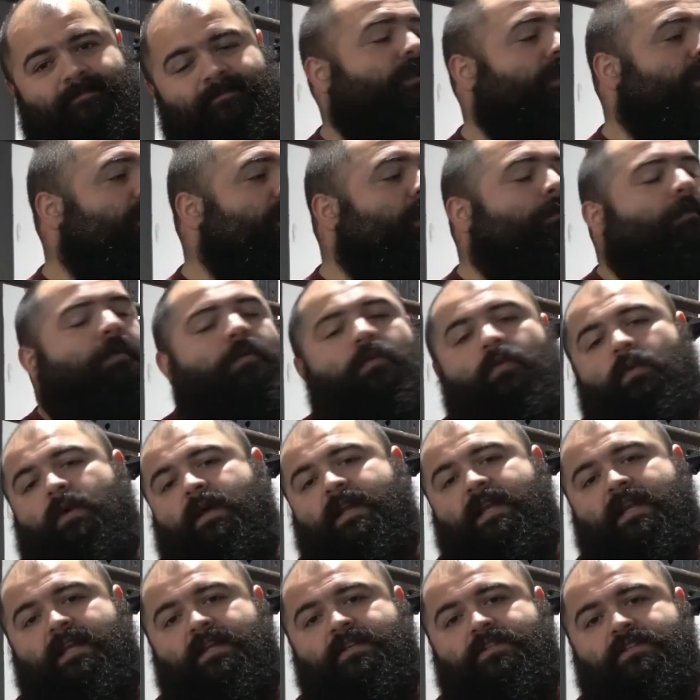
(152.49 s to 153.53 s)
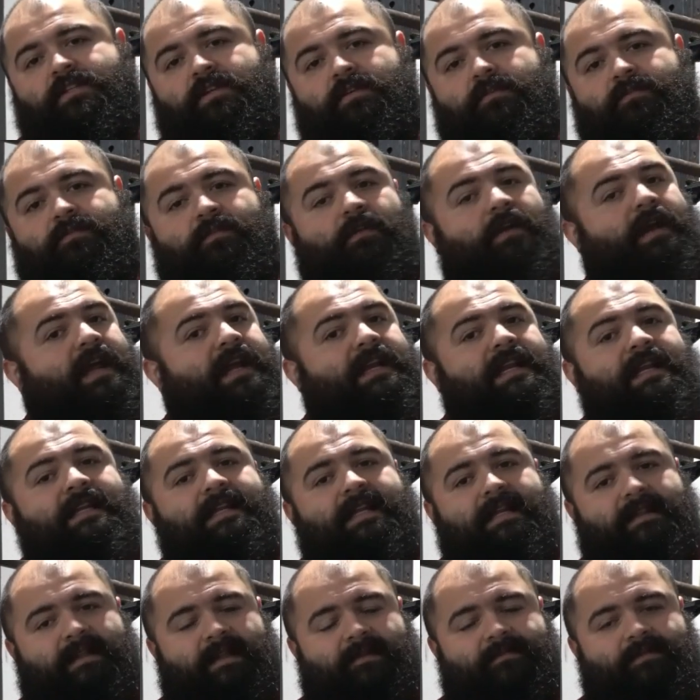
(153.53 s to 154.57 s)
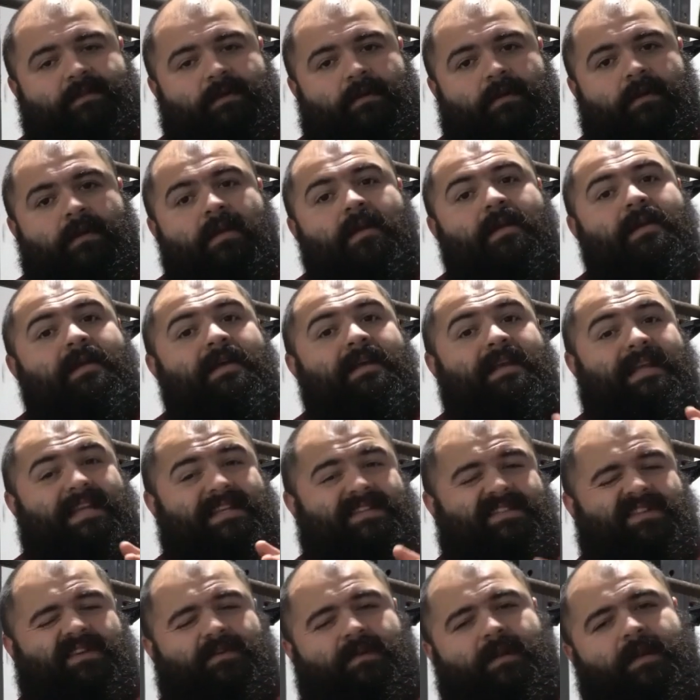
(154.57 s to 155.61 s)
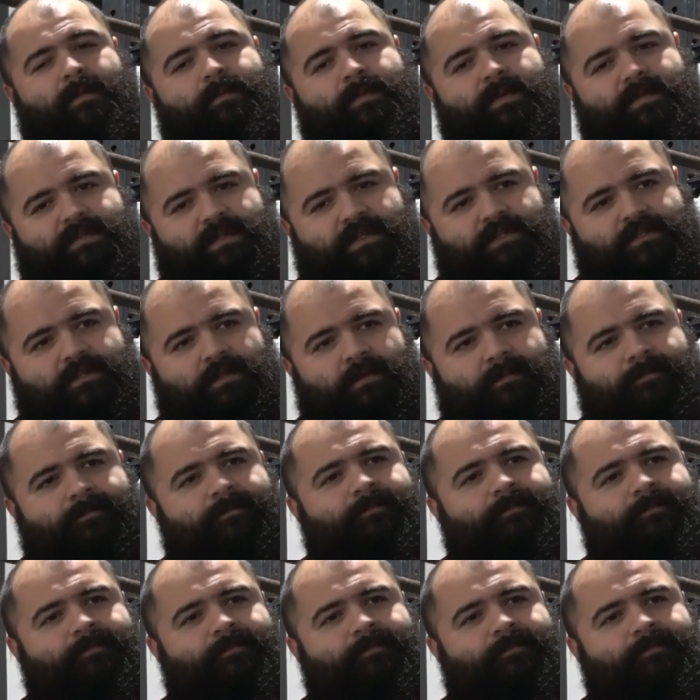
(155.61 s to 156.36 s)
The number one issue for any deadlifter is their hip position.